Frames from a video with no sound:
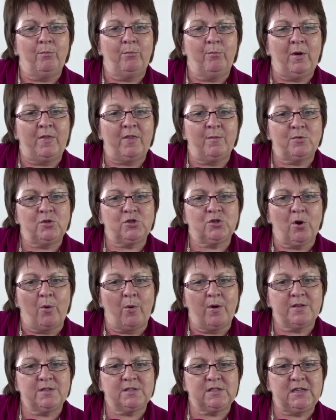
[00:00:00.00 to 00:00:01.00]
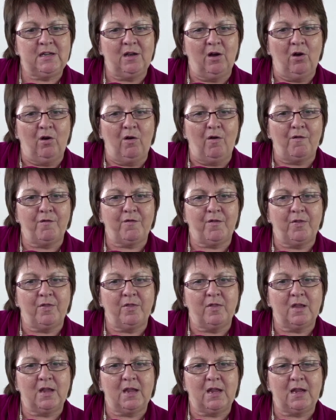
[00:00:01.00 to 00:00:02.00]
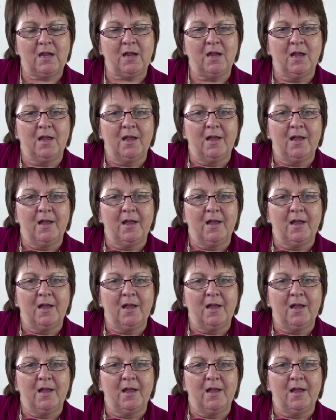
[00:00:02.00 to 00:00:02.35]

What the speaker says: the majority of the